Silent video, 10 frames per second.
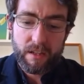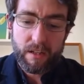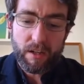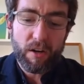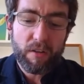
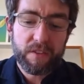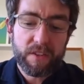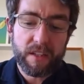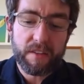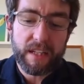
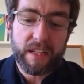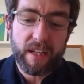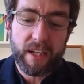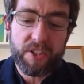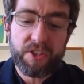Often I think
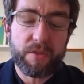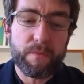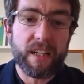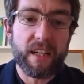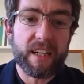I should
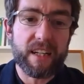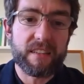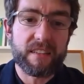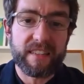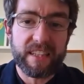be like
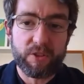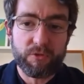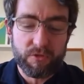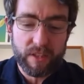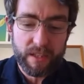the single
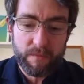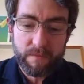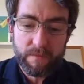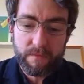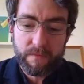tree,
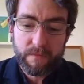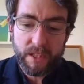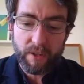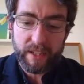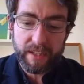
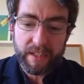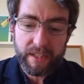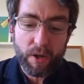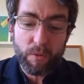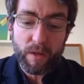going
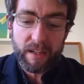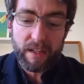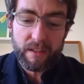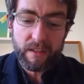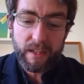nowhere,
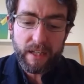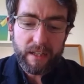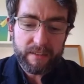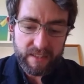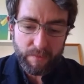
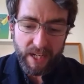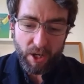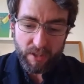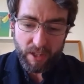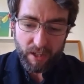since my
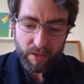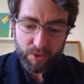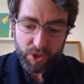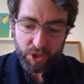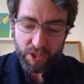own arm
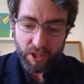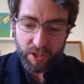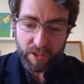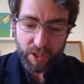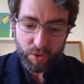could
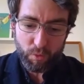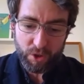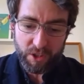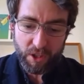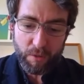not and
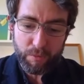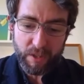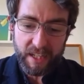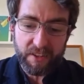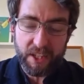would not
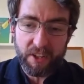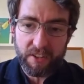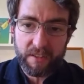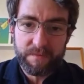break the other.